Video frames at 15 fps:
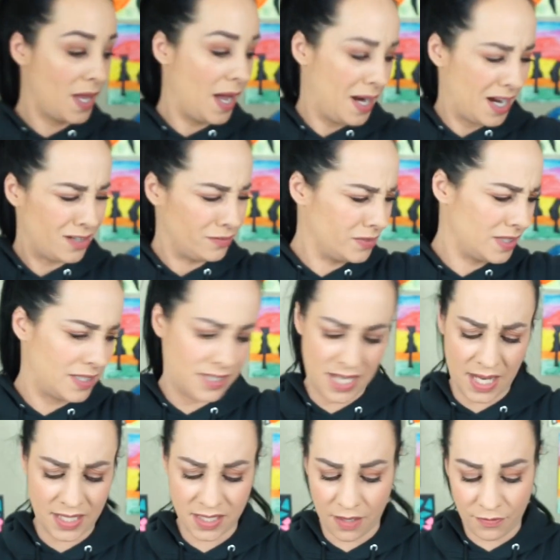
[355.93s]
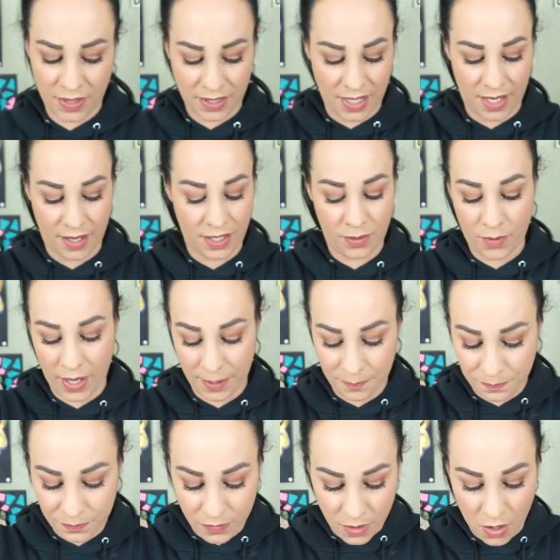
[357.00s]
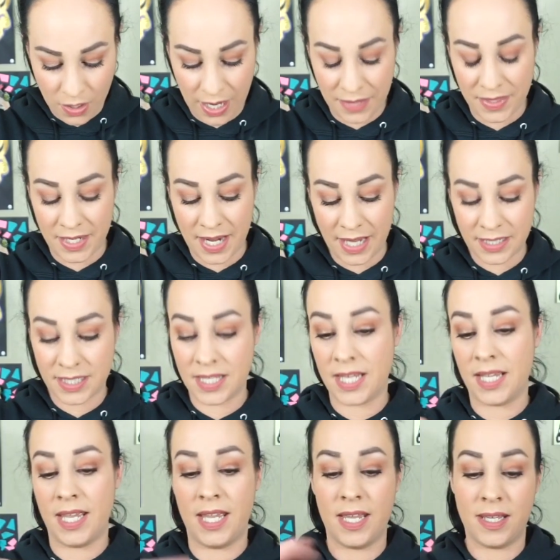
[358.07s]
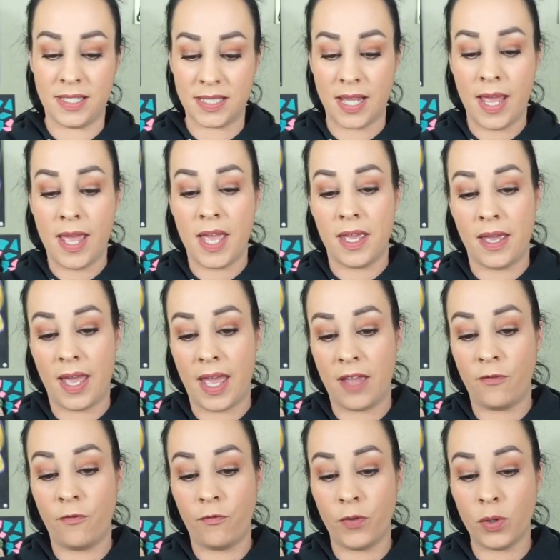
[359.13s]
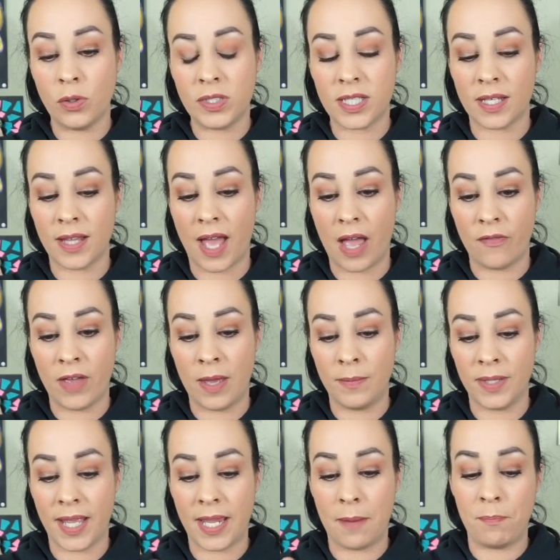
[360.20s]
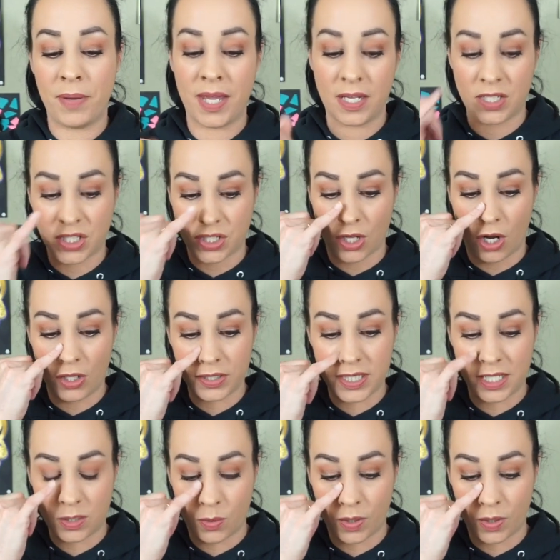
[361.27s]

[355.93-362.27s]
And I don't really take stuff like that anyway. Okay, the next thing is a Foods Alive Himalayan Pink Salt. It's